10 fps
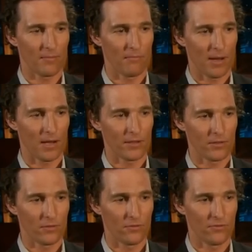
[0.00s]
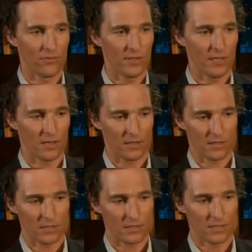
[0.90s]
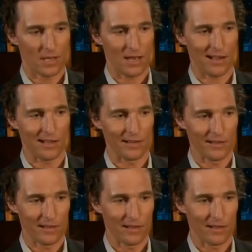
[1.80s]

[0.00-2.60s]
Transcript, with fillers: Bayou via Scotland.